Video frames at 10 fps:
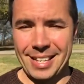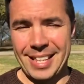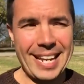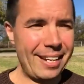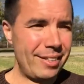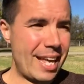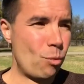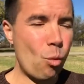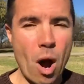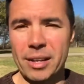that they can
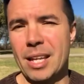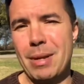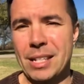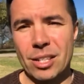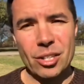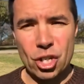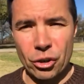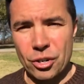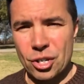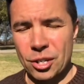then walk them into the
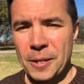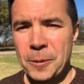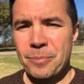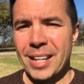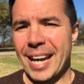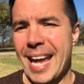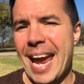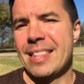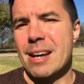church and hand